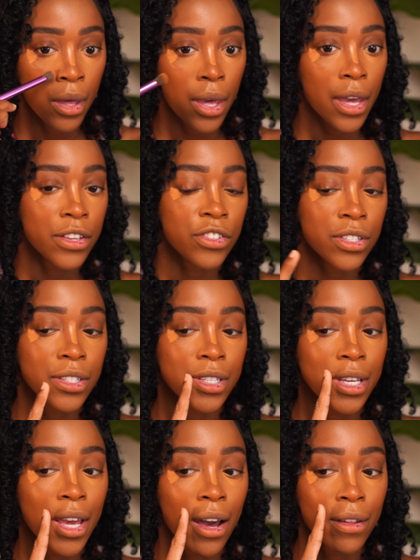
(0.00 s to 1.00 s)
And just
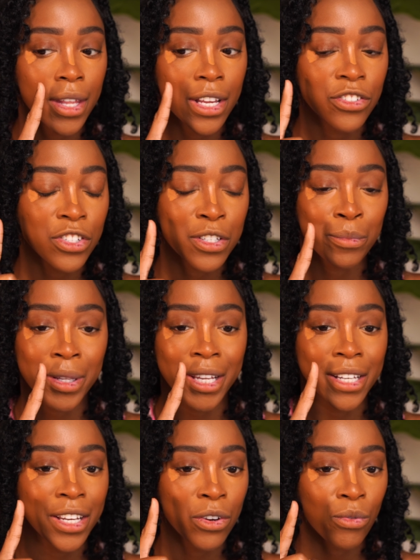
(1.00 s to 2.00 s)
see how that just
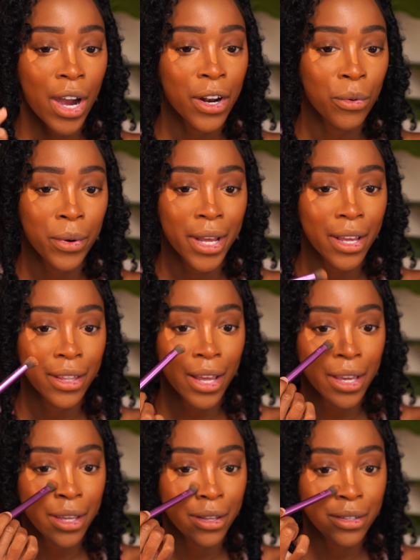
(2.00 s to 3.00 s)
blended right away,
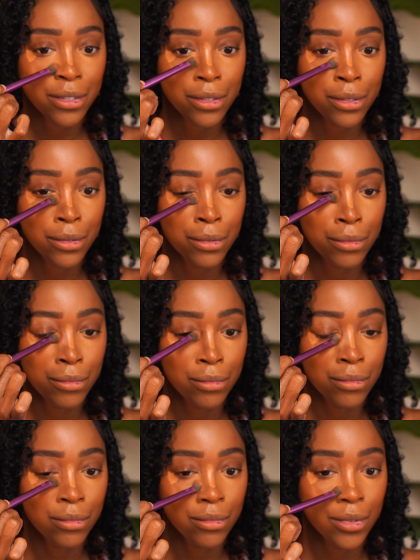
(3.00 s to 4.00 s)
like is
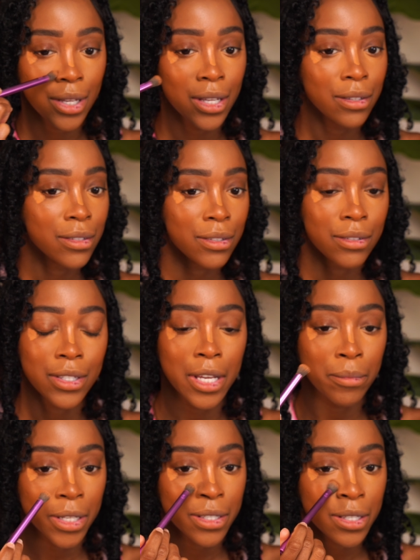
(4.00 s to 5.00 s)

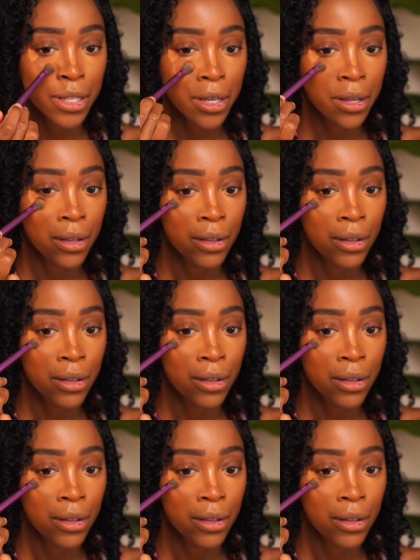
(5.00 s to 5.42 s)
seamlessly.